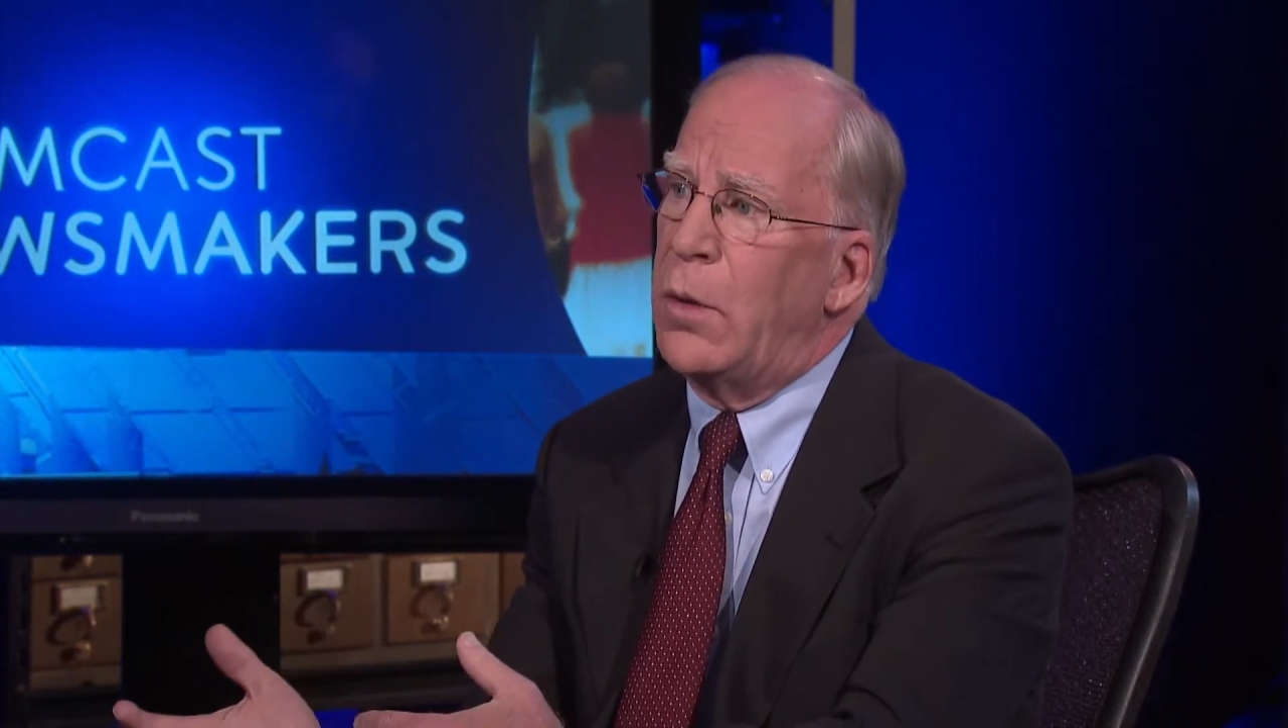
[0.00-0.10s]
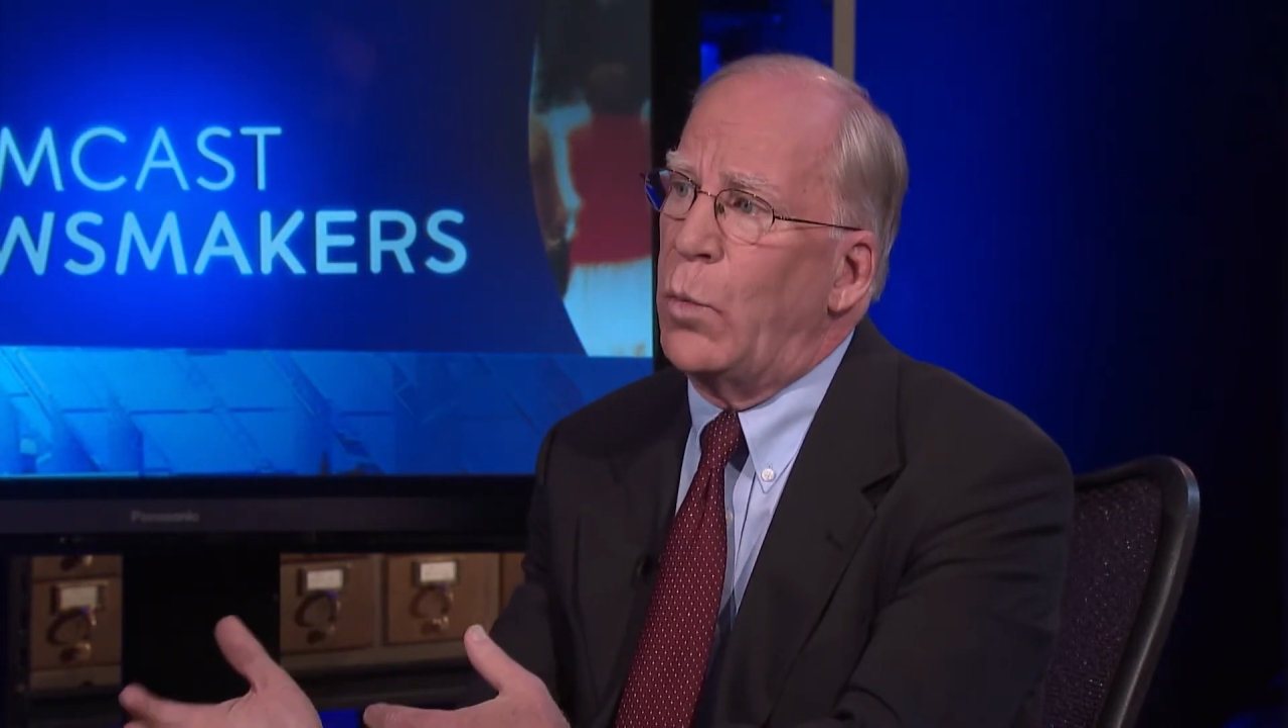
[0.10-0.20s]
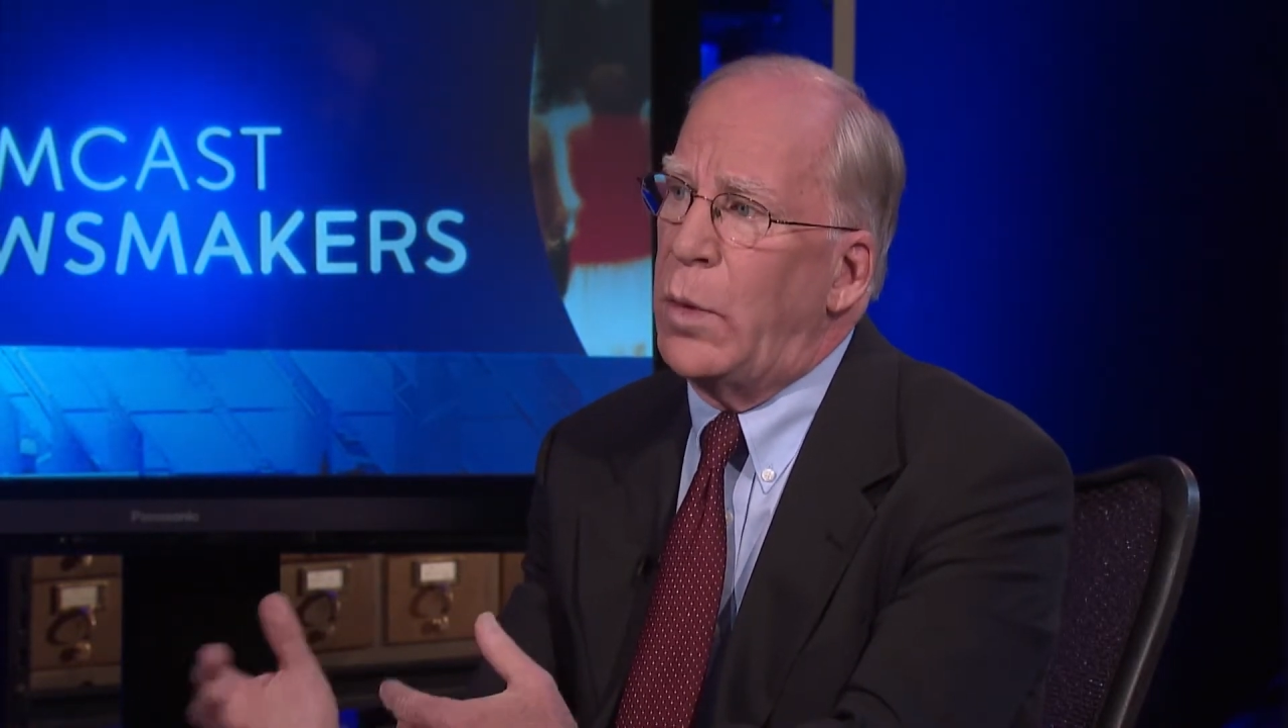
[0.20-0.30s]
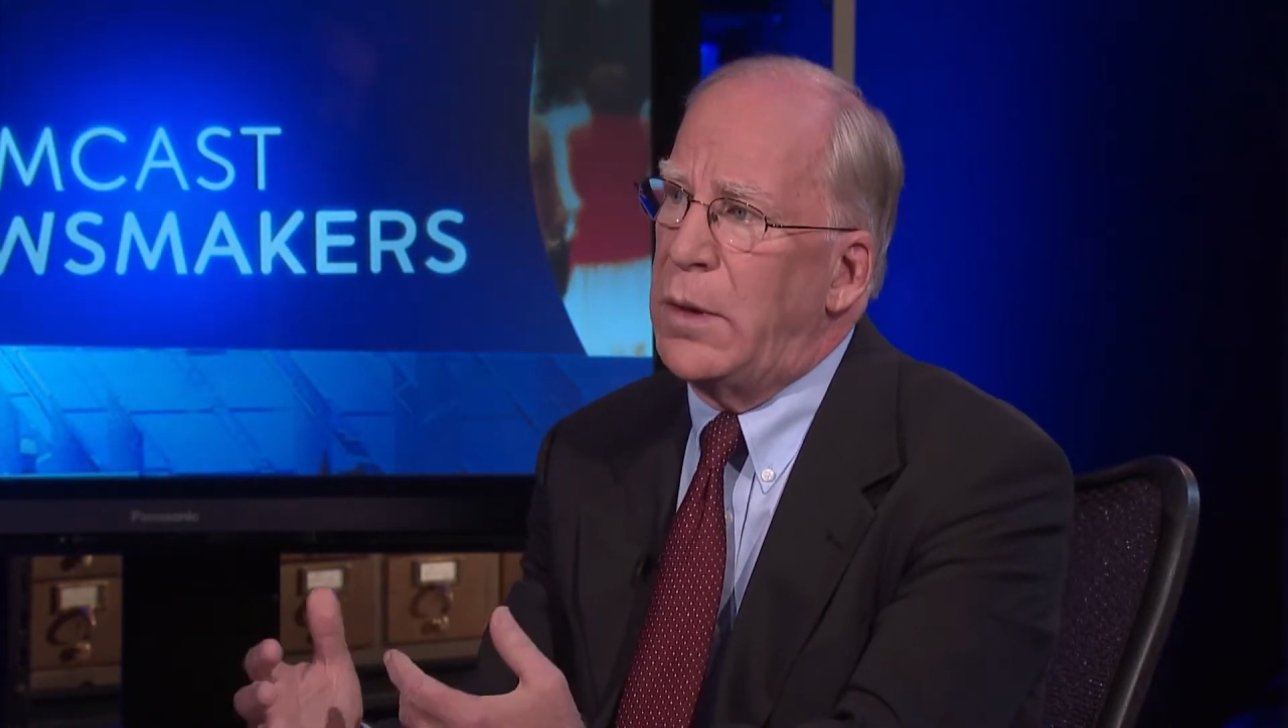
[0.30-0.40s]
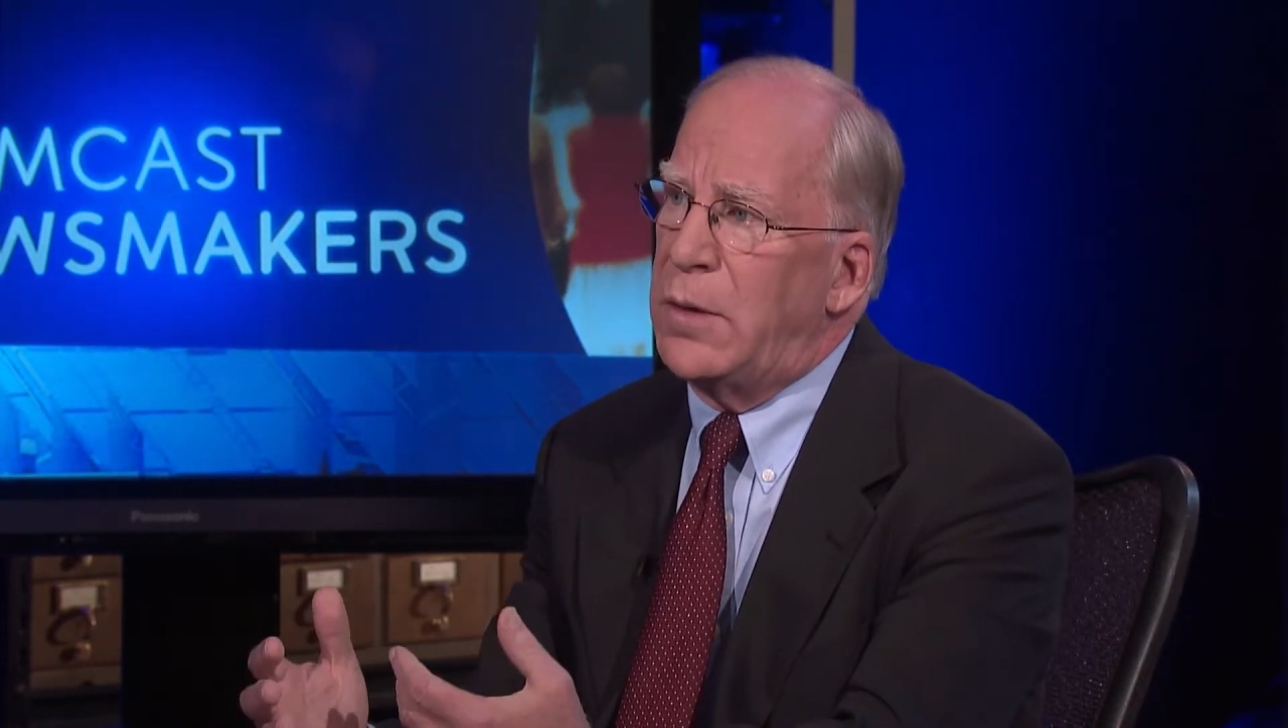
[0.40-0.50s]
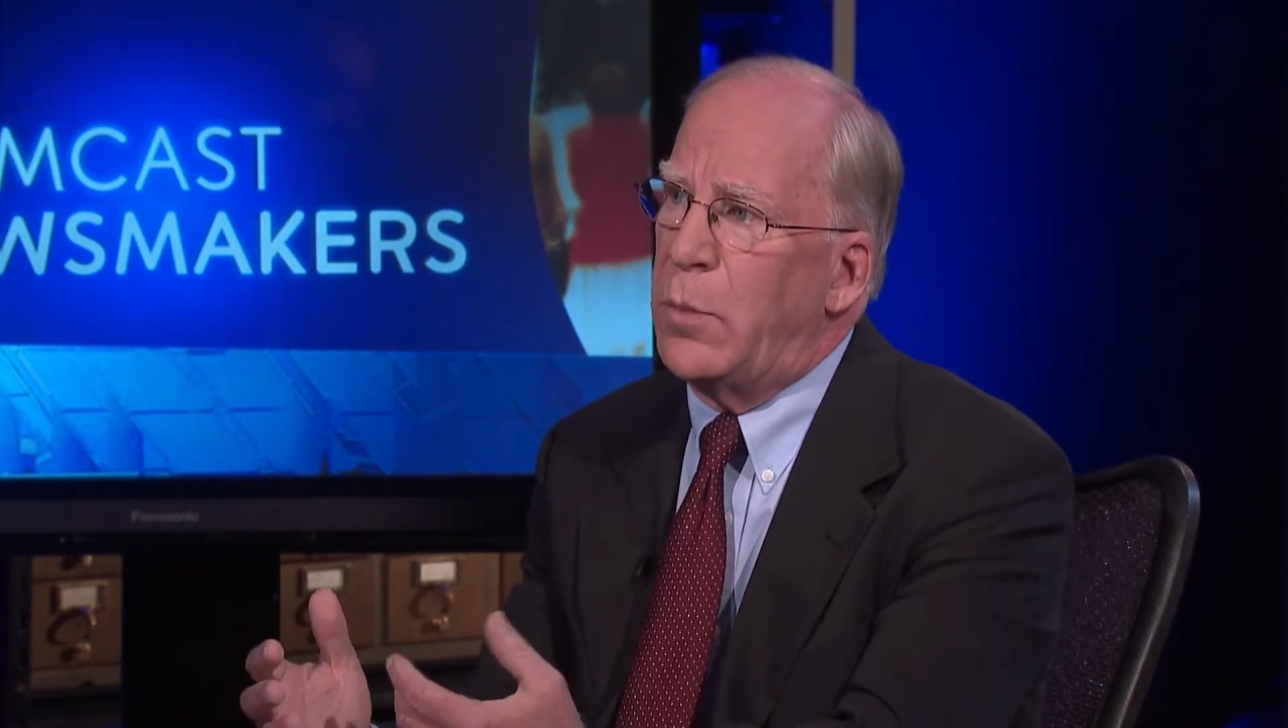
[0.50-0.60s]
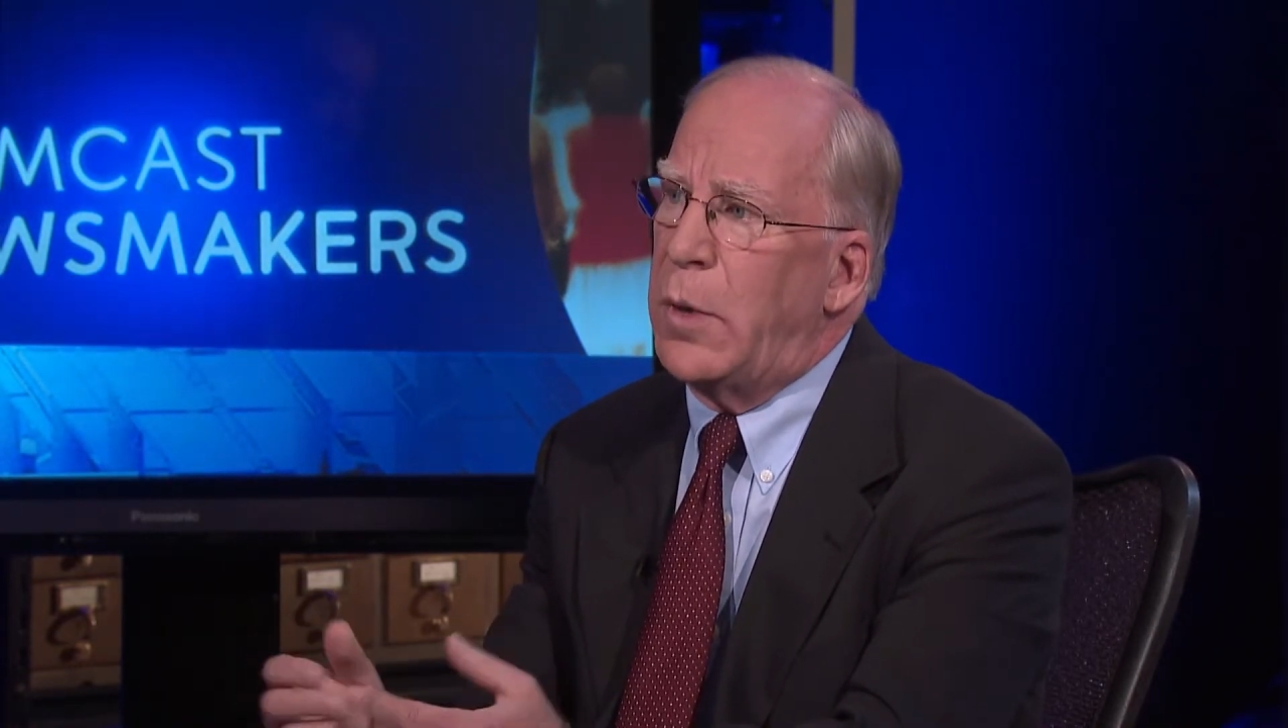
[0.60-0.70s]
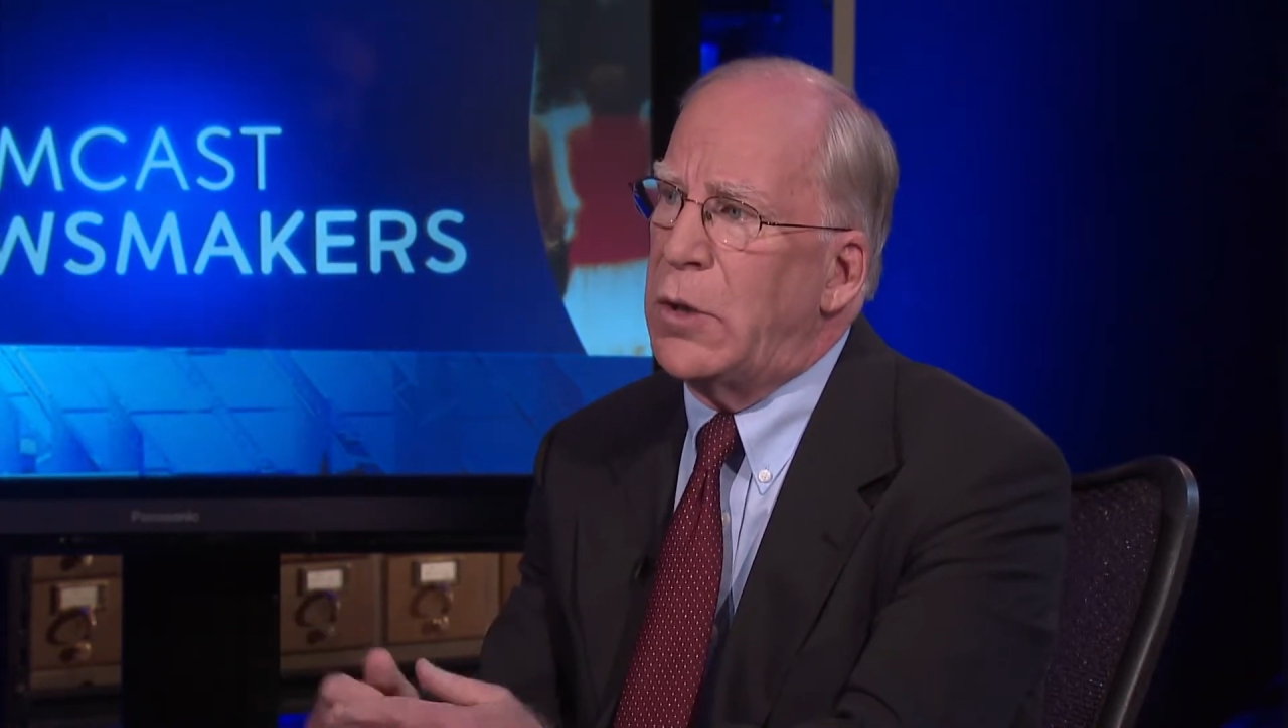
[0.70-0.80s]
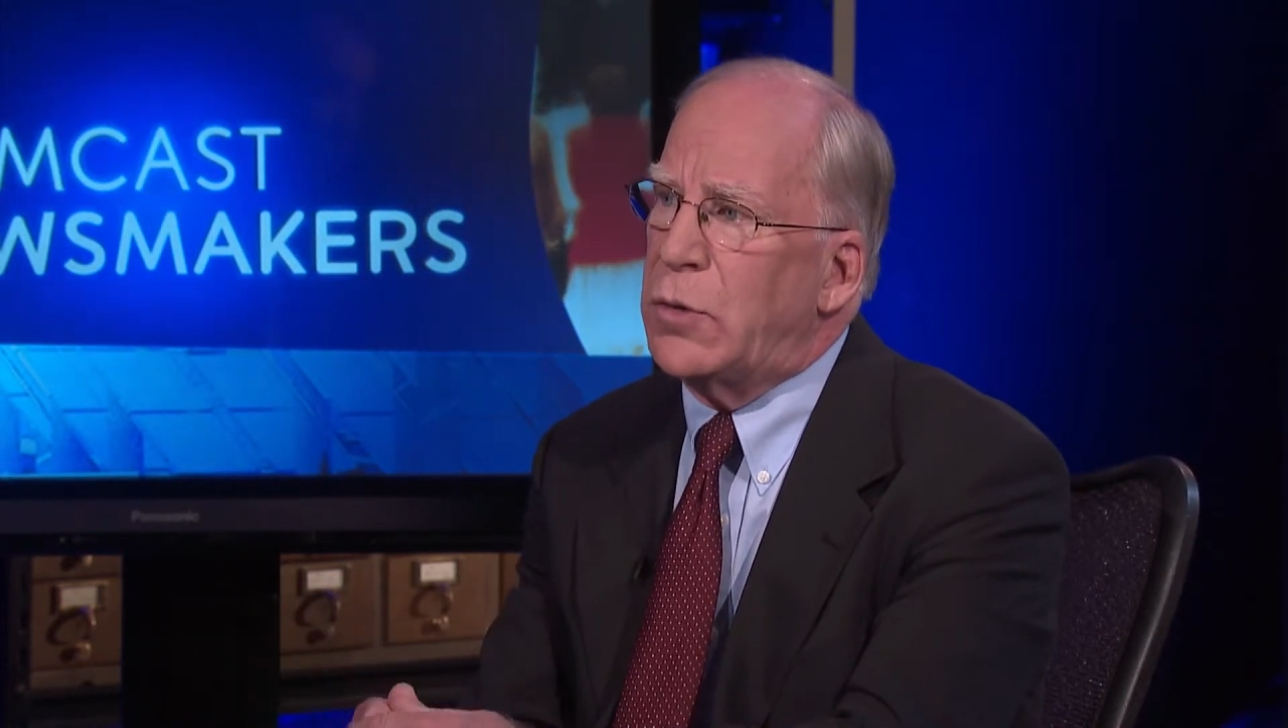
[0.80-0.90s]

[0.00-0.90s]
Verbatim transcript: We need to make